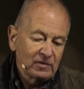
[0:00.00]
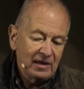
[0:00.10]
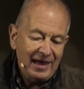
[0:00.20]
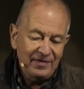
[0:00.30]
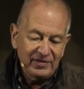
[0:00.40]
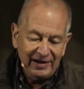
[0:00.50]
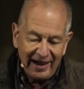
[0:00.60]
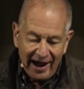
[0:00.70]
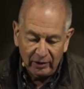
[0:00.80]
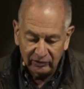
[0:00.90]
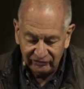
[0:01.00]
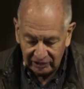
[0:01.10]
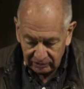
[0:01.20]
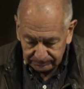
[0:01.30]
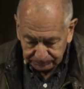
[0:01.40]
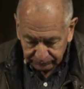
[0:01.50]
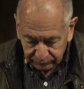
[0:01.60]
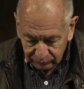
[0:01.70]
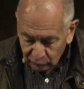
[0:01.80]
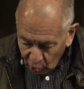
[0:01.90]
And then out of it,
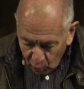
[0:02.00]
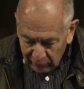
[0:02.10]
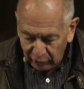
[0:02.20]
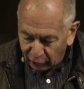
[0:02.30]
we are